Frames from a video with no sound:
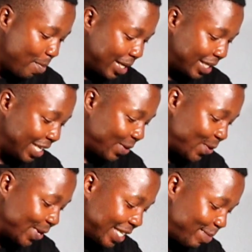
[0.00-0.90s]

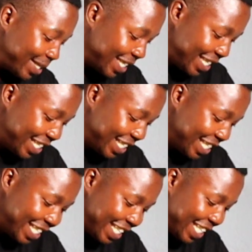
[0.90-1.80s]
Mumasekozi matinge
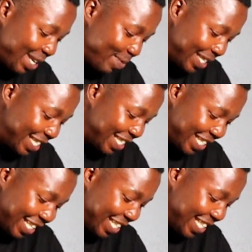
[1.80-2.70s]
tichitenderera my sister.